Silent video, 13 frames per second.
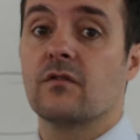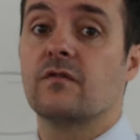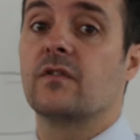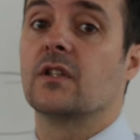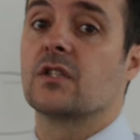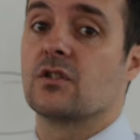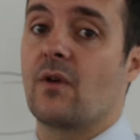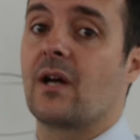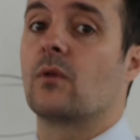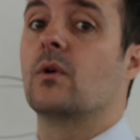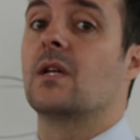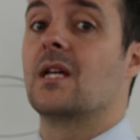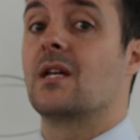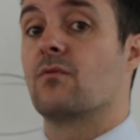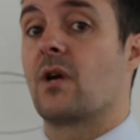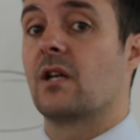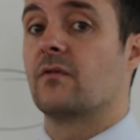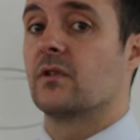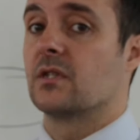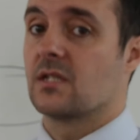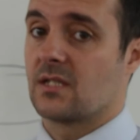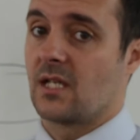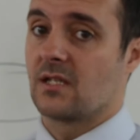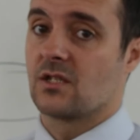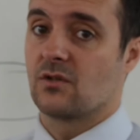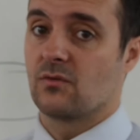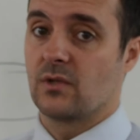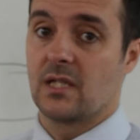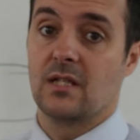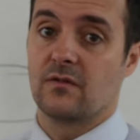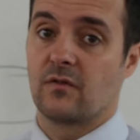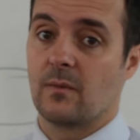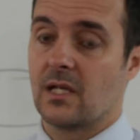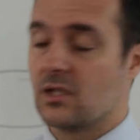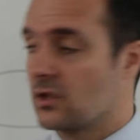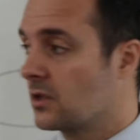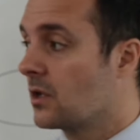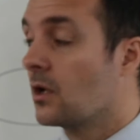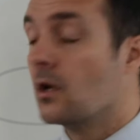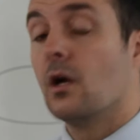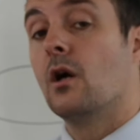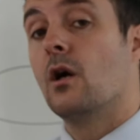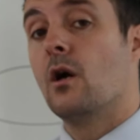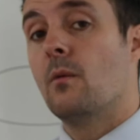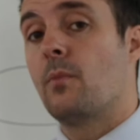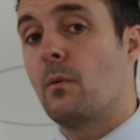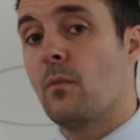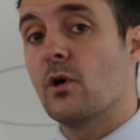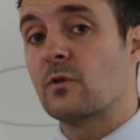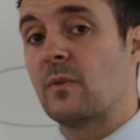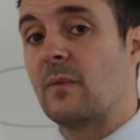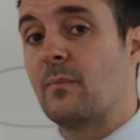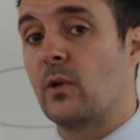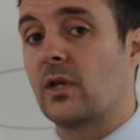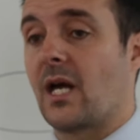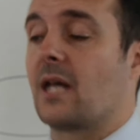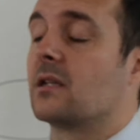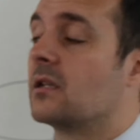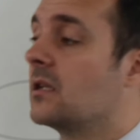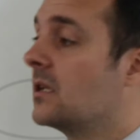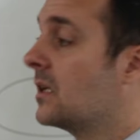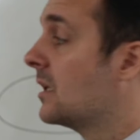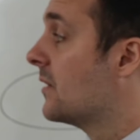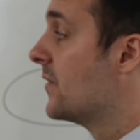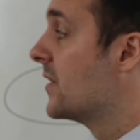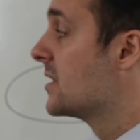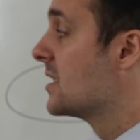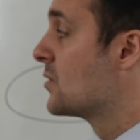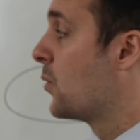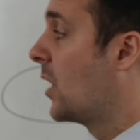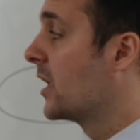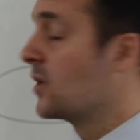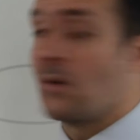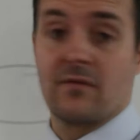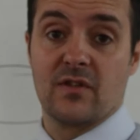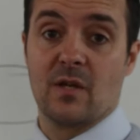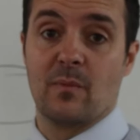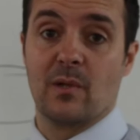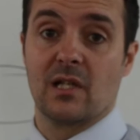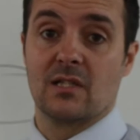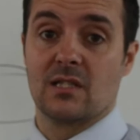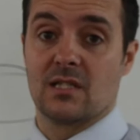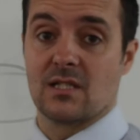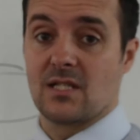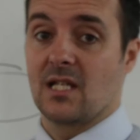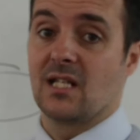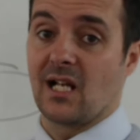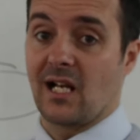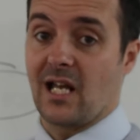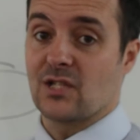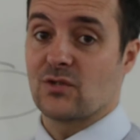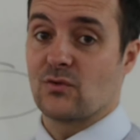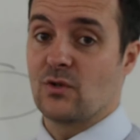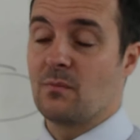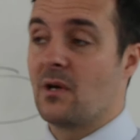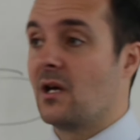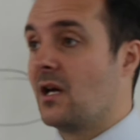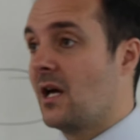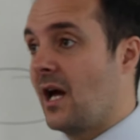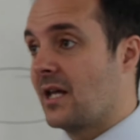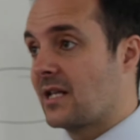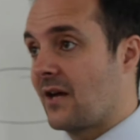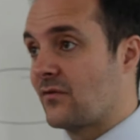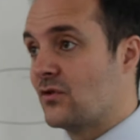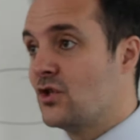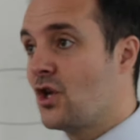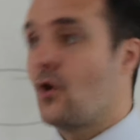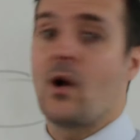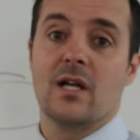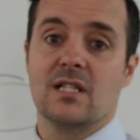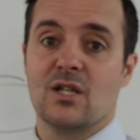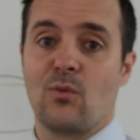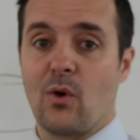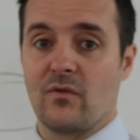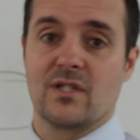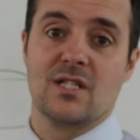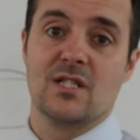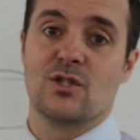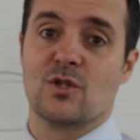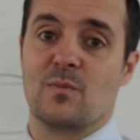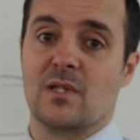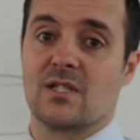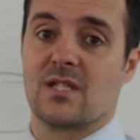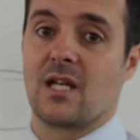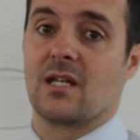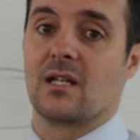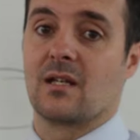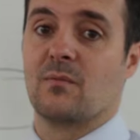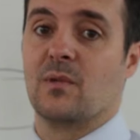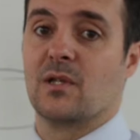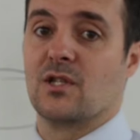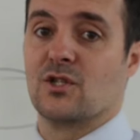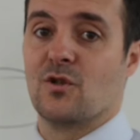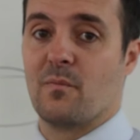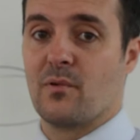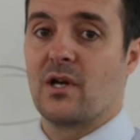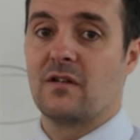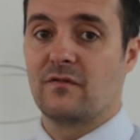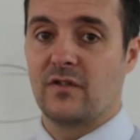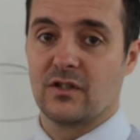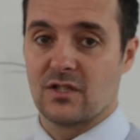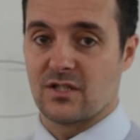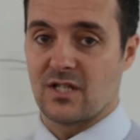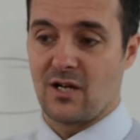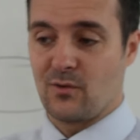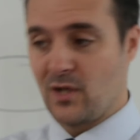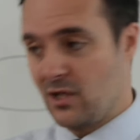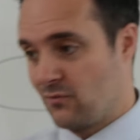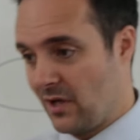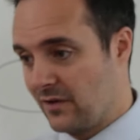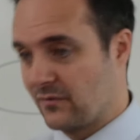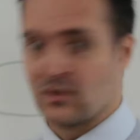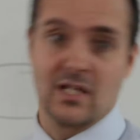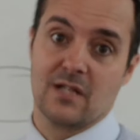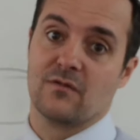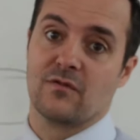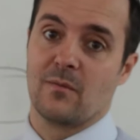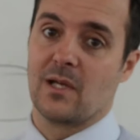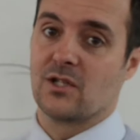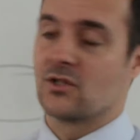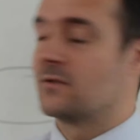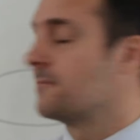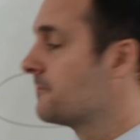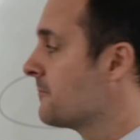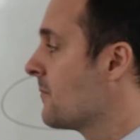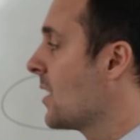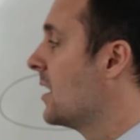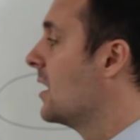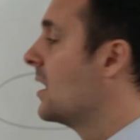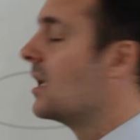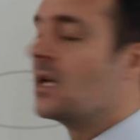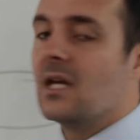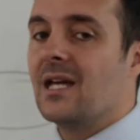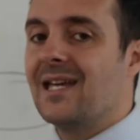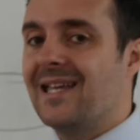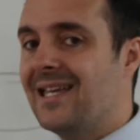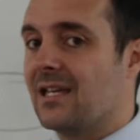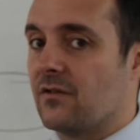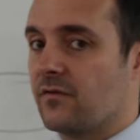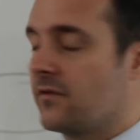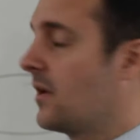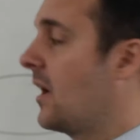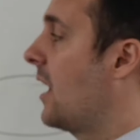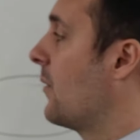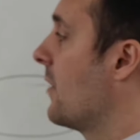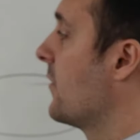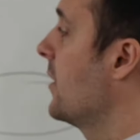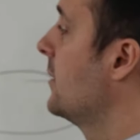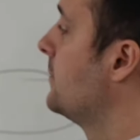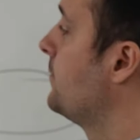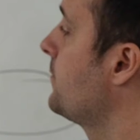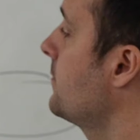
filter out irrelevant sensory information, but most people can. This is why you have the ability to sit in a classroom and have no idea what the teacher's been saying, because your brain filters out irrelevant information. If, however,